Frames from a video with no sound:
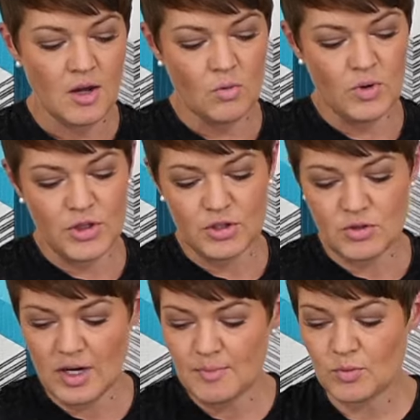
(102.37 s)
with the
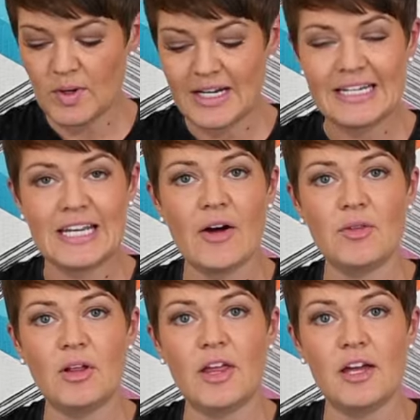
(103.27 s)
stripes running down
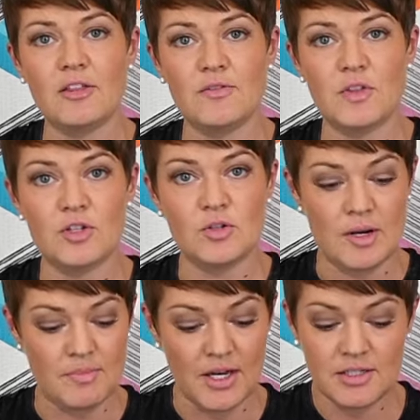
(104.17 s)
the length of the
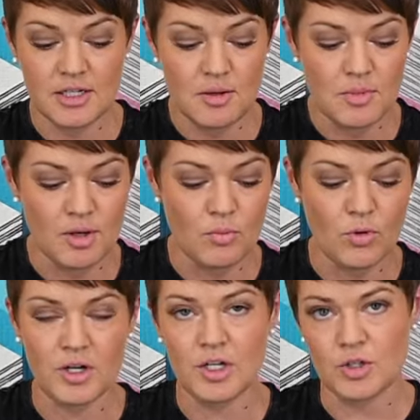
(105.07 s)
strip. That's going to be
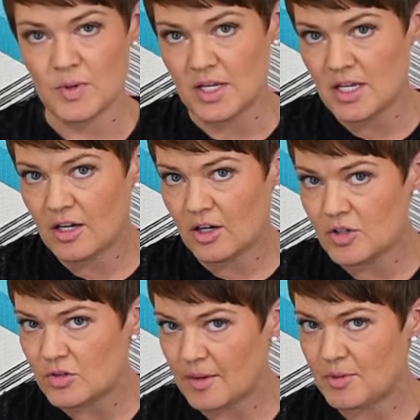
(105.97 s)
important because we need our
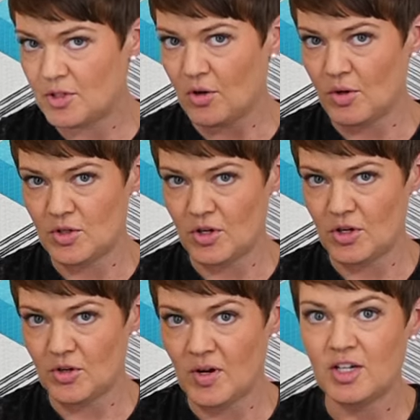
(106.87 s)
stripes to go a certain
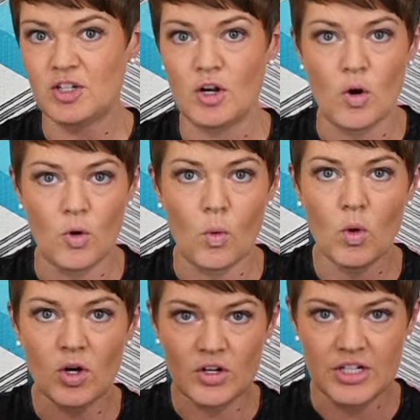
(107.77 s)
direction in
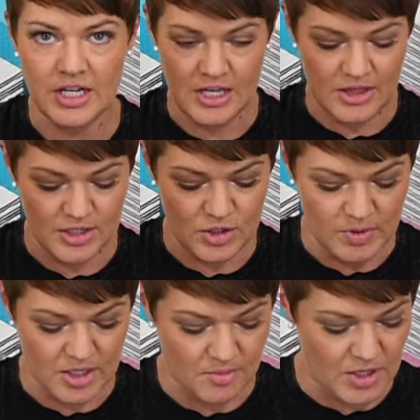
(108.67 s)
order to get this
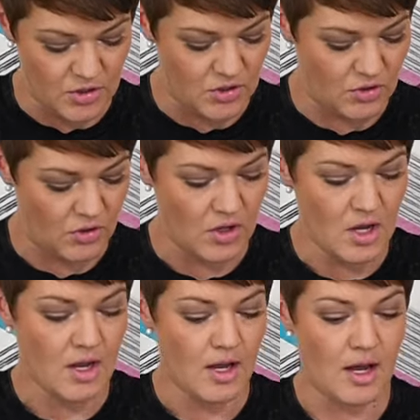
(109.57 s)
three-dimensional
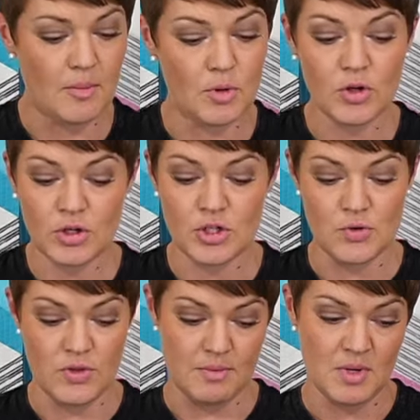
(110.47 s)
look
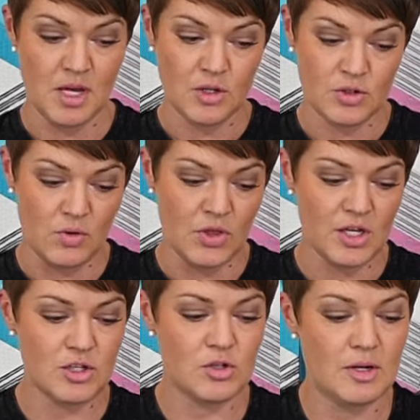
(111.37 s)
to them. So
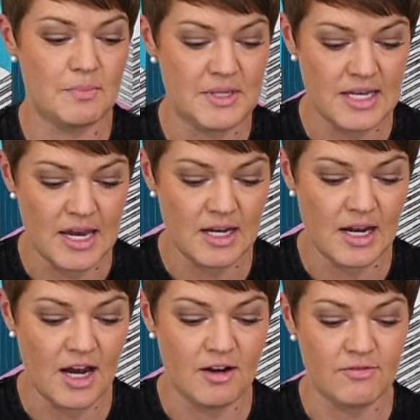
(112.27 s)
this strip is
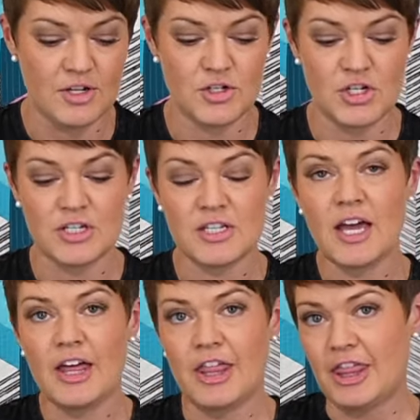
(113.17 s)
8.5 inches.
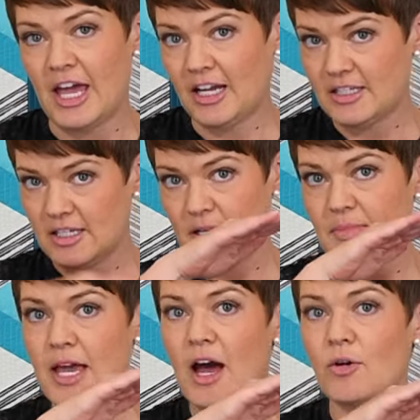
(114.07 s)
That's going to
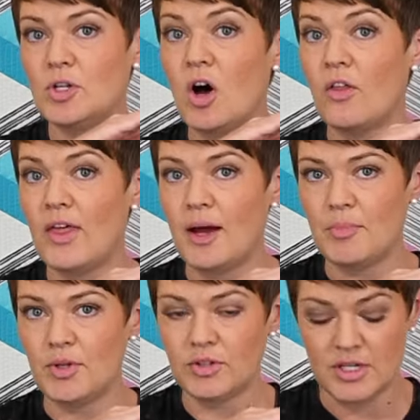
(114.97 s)
be how tall that
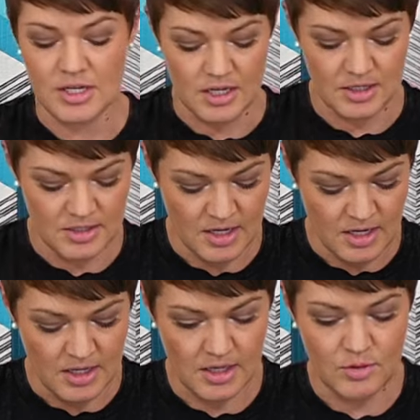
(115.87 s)
building is.
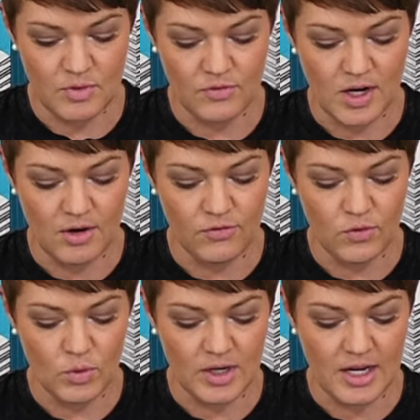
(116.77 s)
And then we've got a
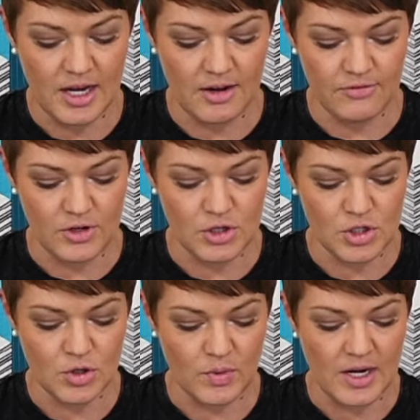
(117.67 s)
4.5 and a
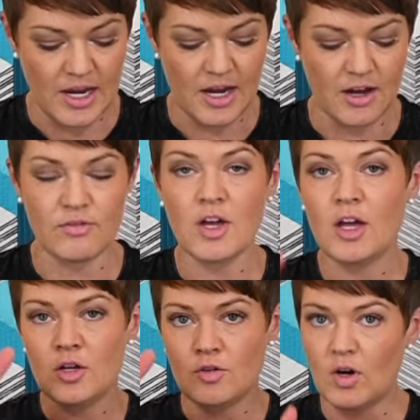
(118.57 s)
2.5.
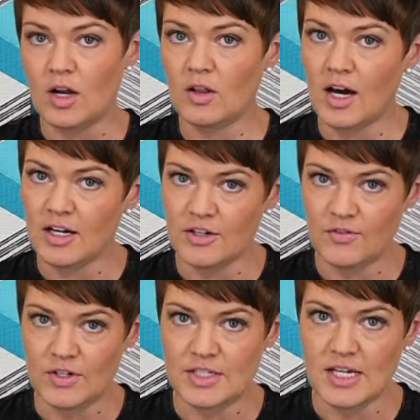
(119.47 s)
You've got a lot of
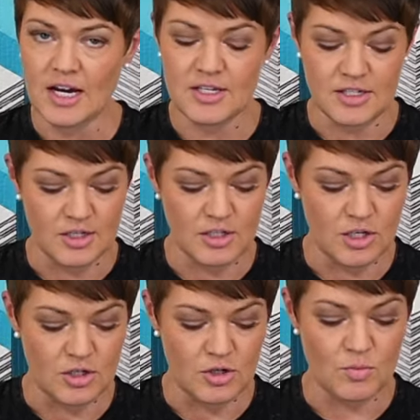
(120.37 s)
different sizes to do